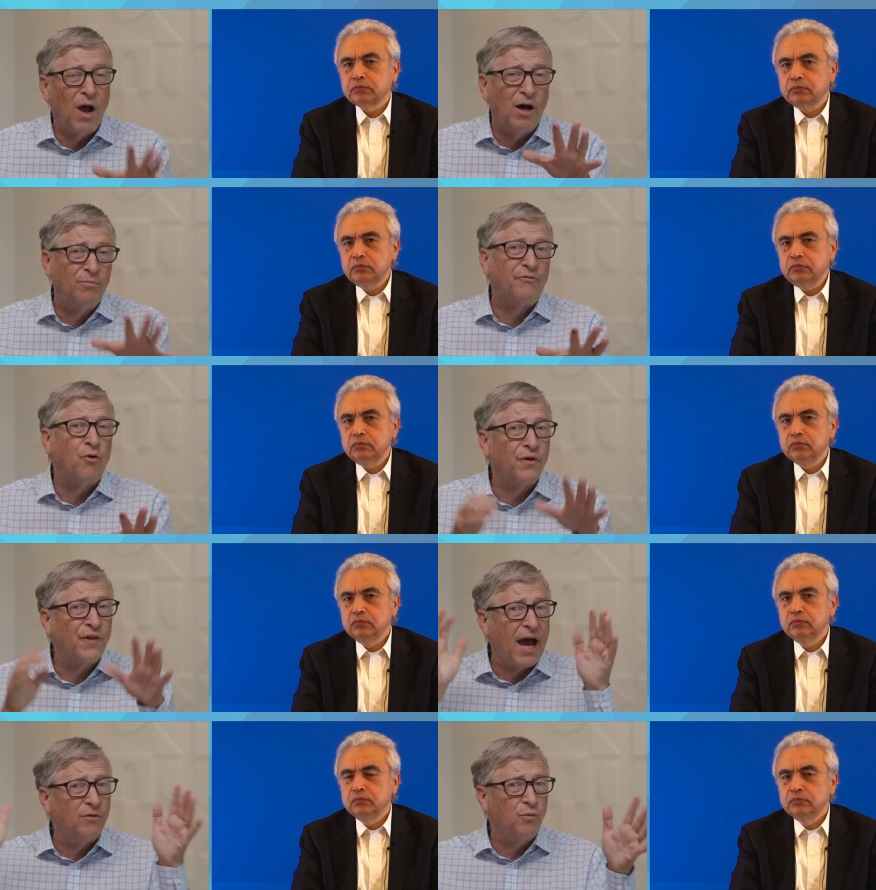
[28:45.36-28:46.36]
Speaker 1: before
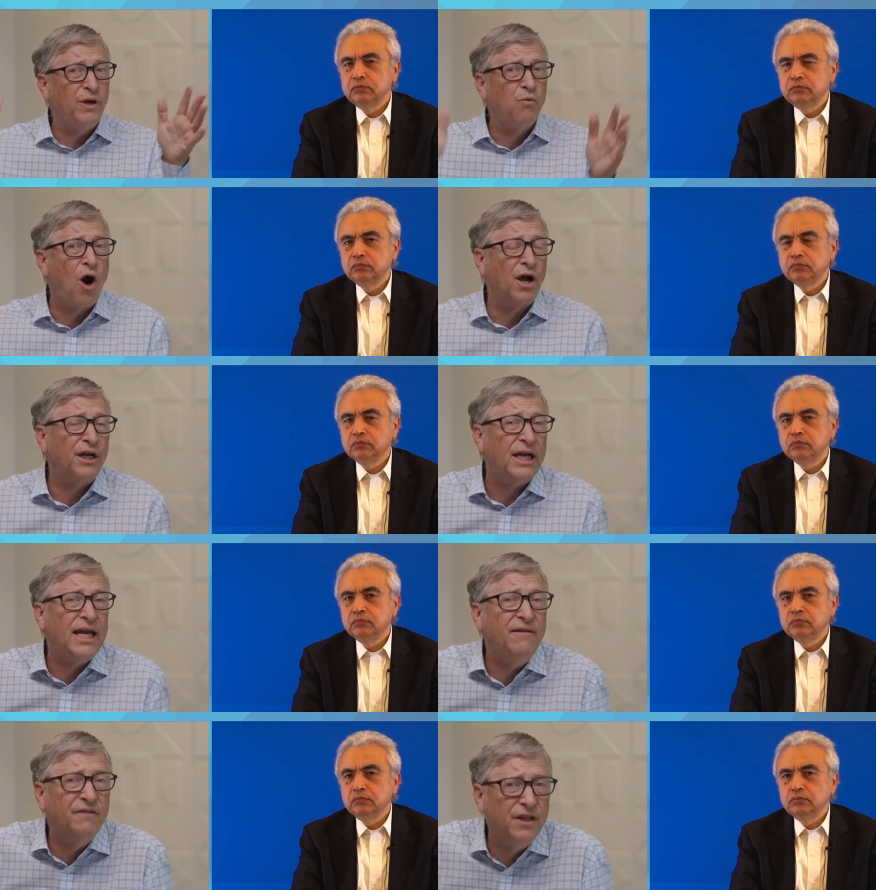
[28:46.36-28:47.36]
that, we want
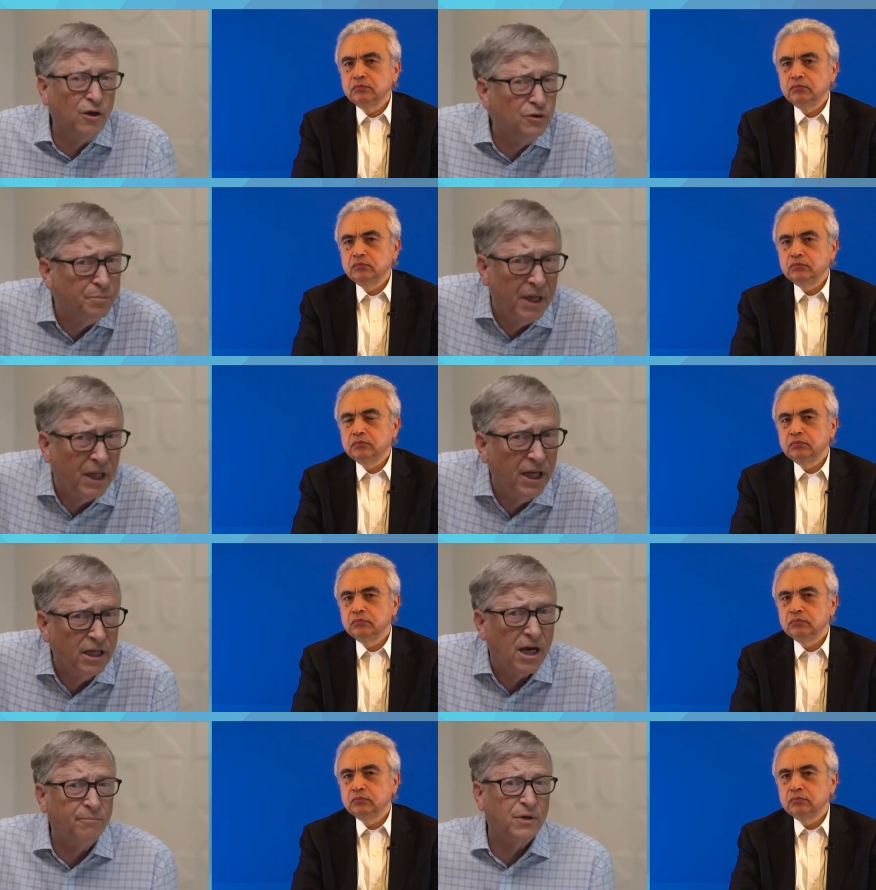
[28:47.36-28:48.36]
even those middle
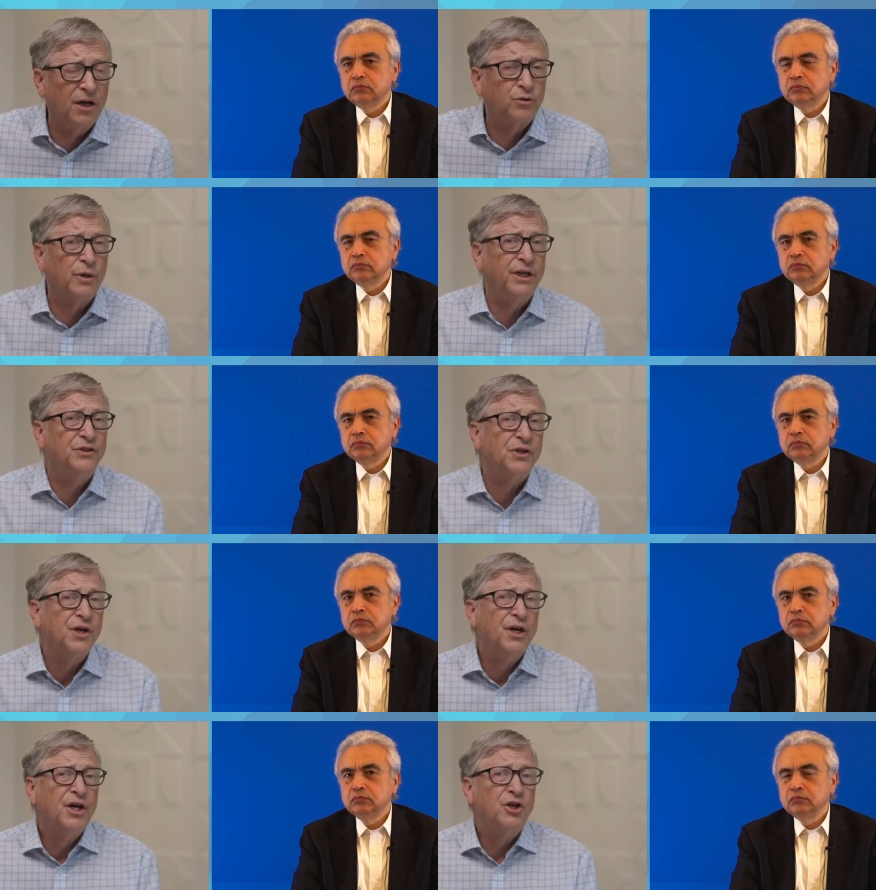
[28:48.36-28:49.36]
income countries
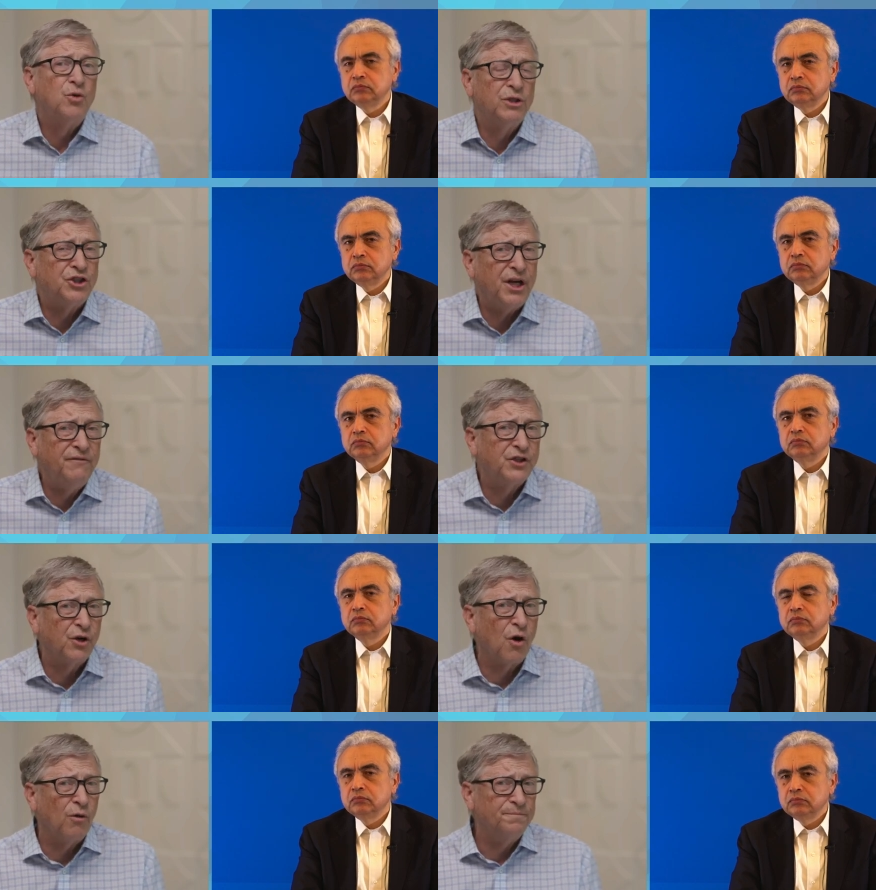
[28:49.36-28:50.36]
to achieve
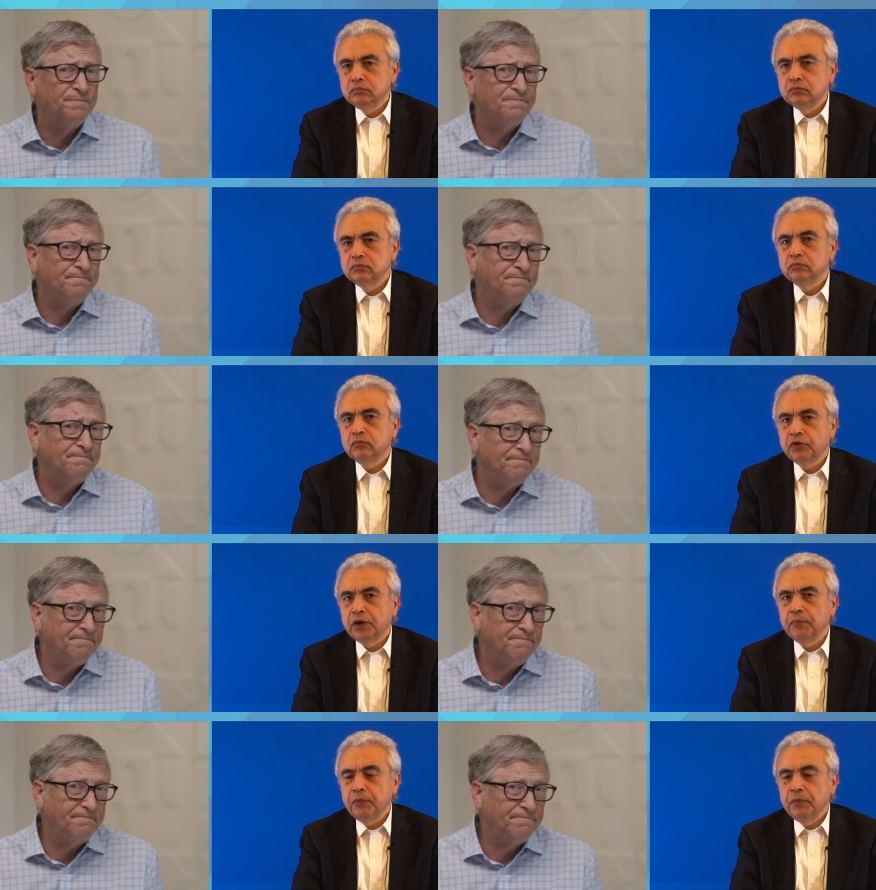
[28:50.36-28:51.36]
zero.
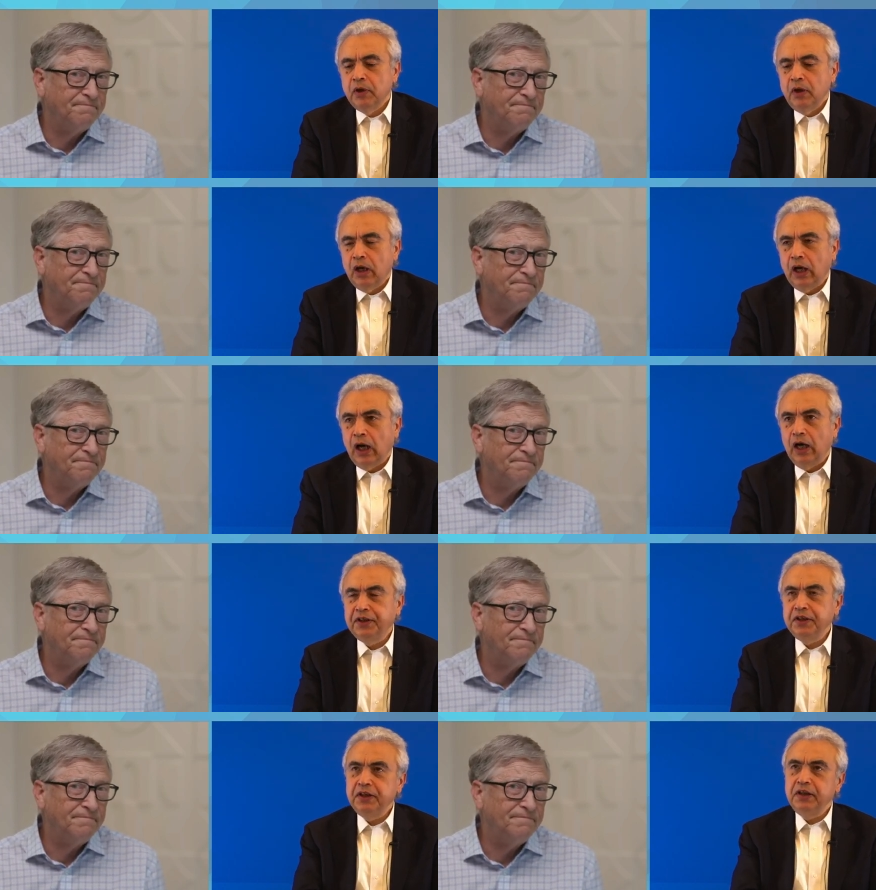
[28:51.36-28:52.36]
Speaker 2: I think
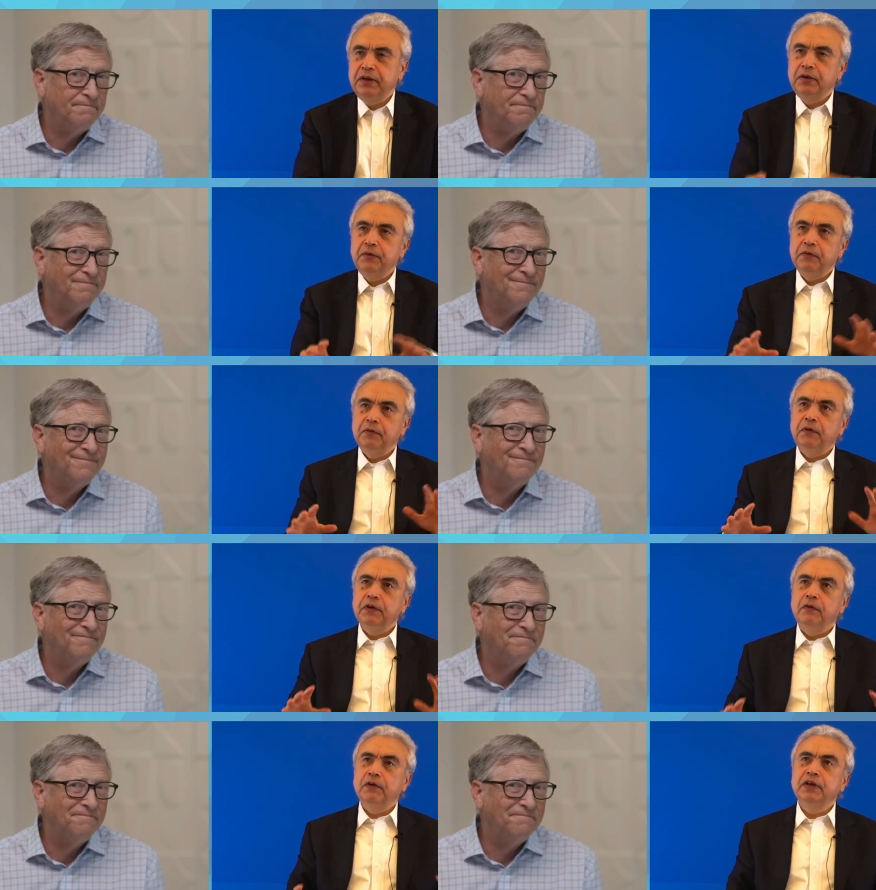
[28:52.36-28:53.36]
the uh, what,
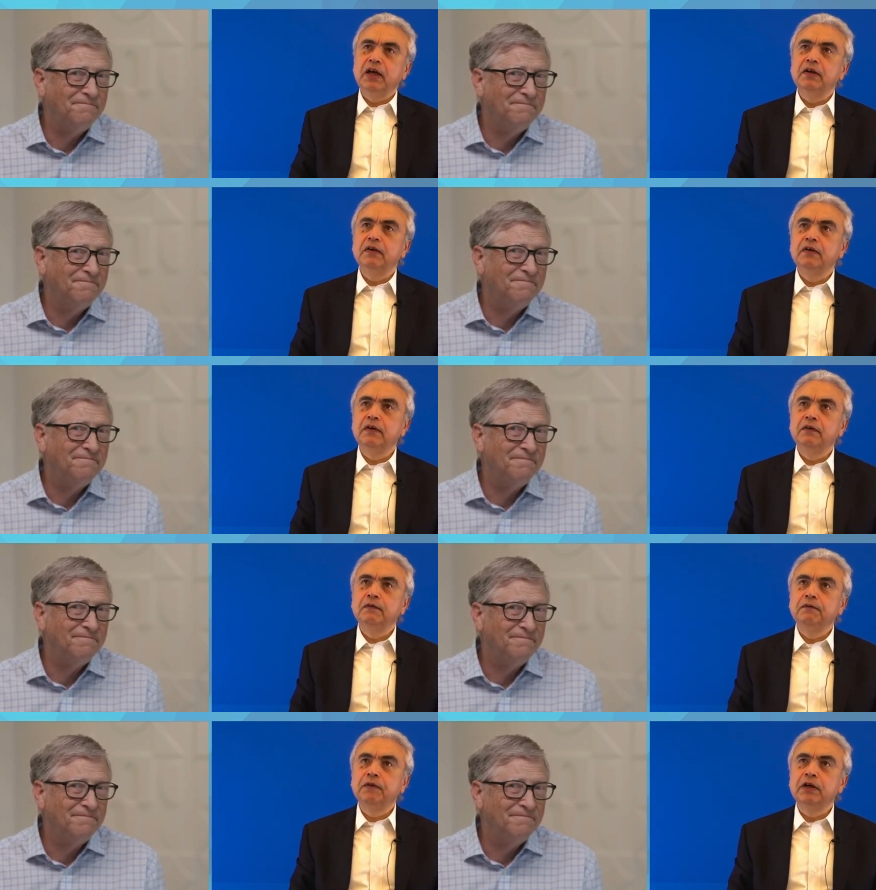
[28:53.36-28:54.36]
what, I uh,
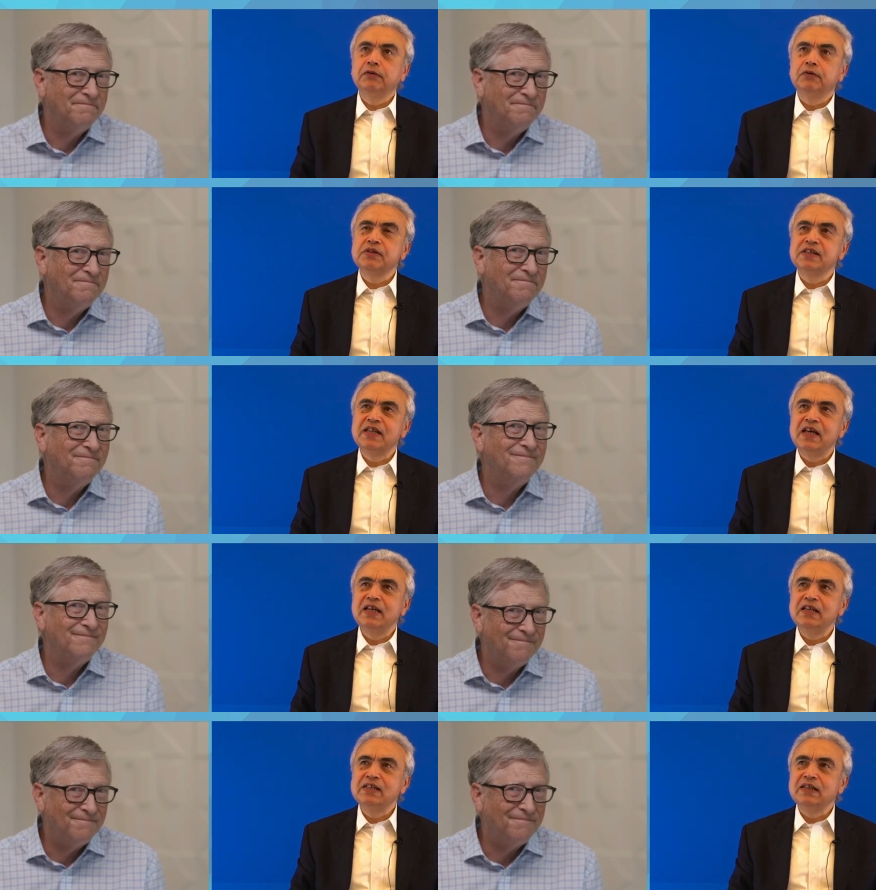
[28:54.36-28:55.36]
want to say is
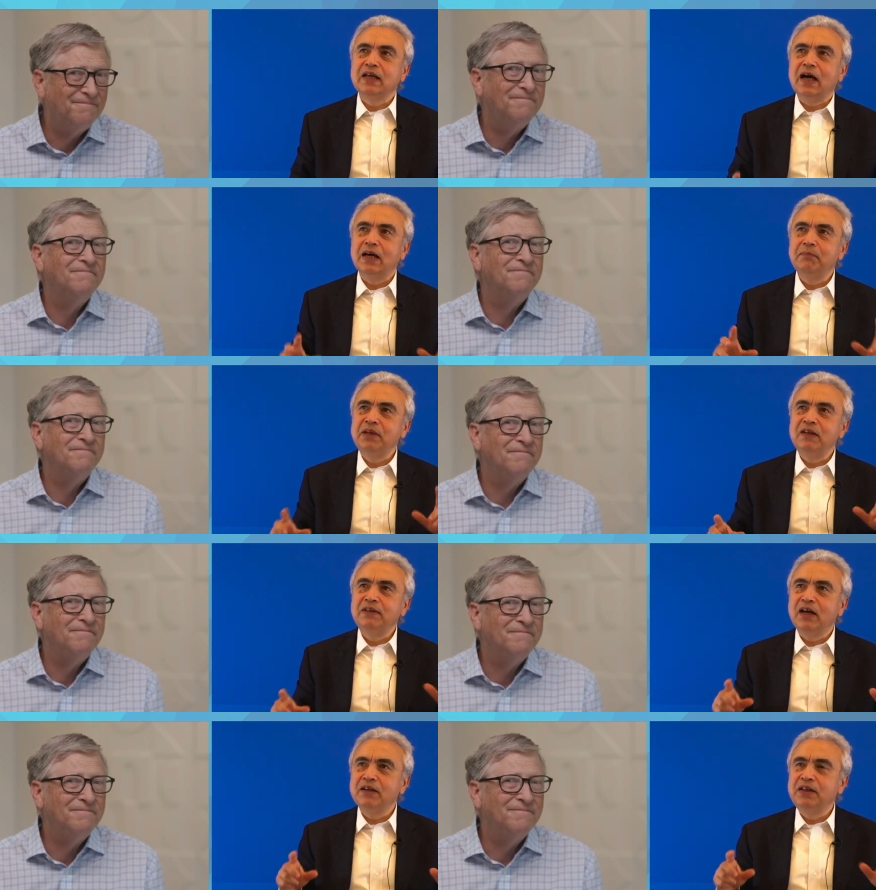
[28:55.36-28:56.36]
that I believe there are
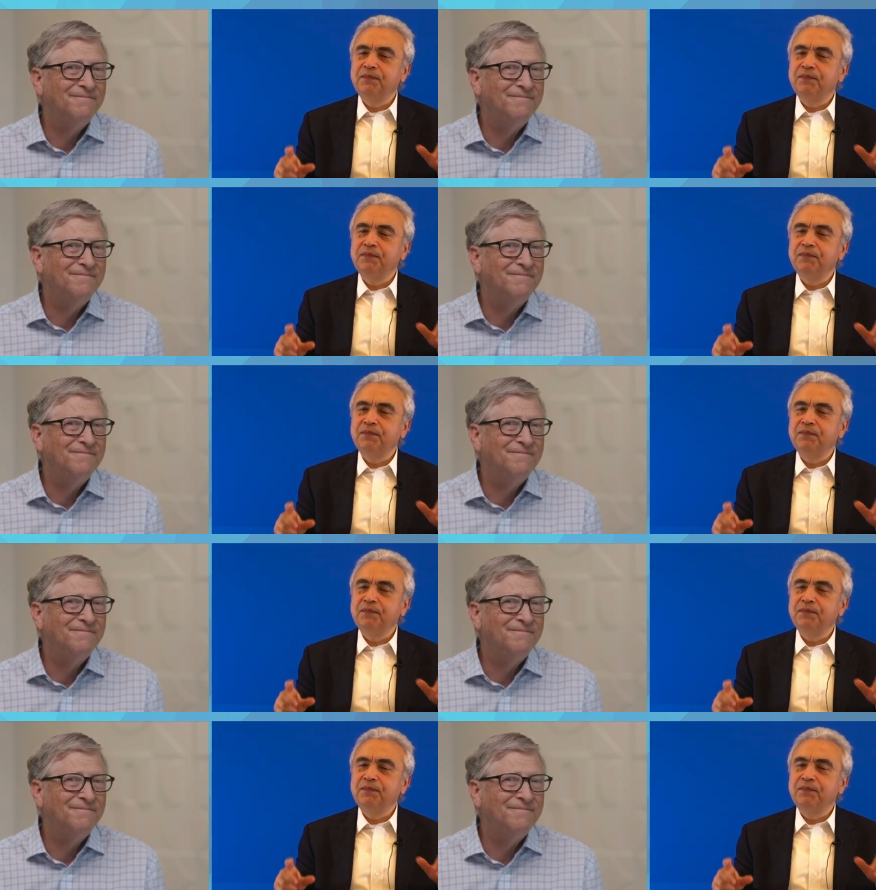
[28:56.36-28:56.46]
different